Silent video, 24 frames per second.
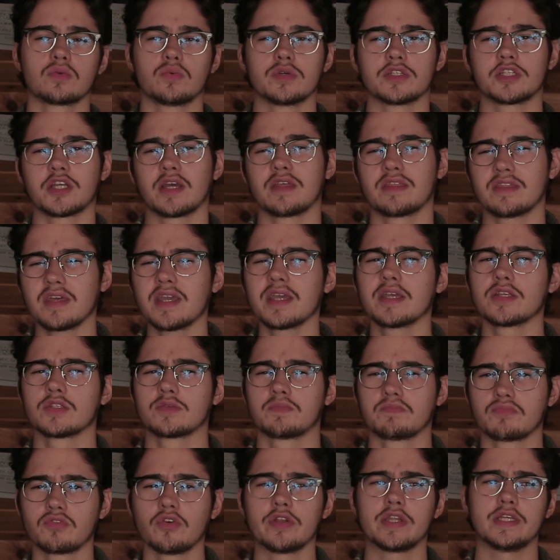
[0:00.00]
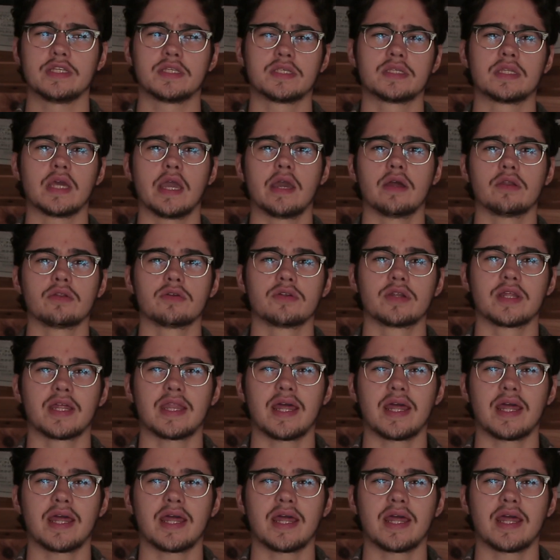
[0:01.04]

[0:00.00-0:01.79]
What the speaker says: which I think is pretty standard.